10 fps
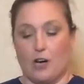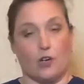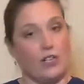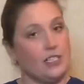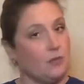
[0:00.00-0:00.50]

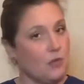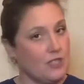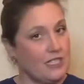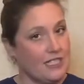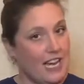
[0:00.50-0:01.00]
grazing board
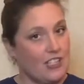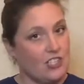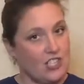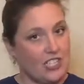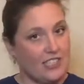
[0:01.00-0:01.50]
design
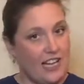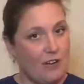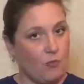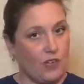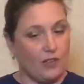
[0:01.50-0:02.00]
sheet that
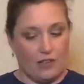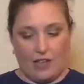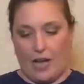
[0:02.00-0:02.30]
will